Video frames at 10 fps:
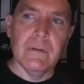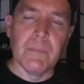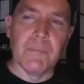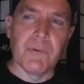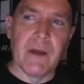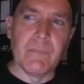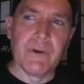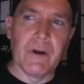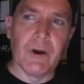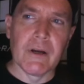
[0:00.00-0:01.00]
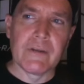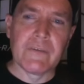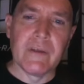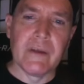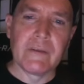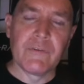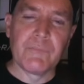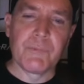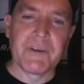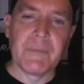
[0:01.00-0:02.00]
the primary architect of
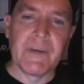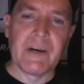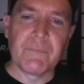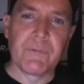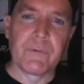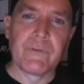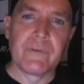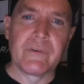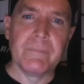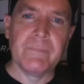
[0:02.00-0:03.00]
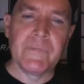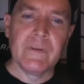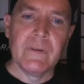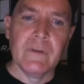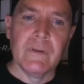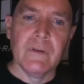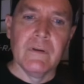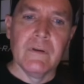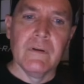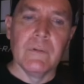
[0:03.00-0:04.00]
springing him out of prison
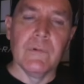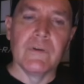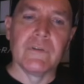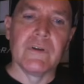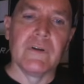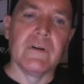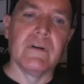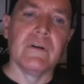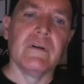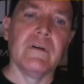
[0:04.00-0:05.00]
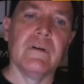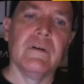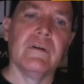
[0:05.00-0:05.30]
was uh